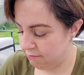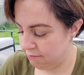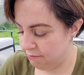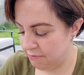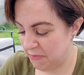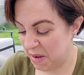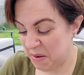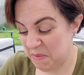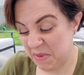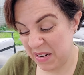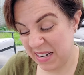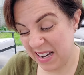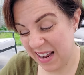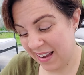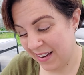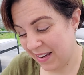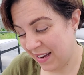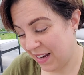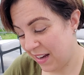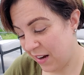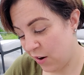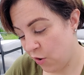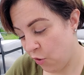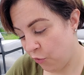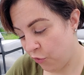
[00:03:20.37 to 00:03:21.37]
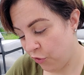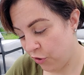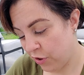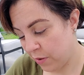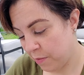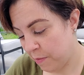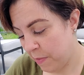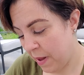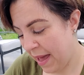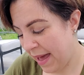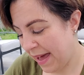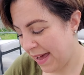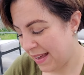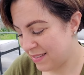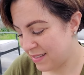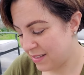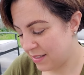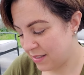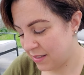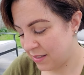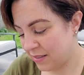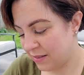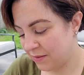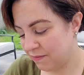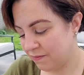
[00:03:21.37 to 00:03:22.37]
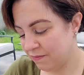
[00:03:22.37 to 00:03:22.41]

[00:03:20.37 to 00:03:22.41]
Maybe not getting over the past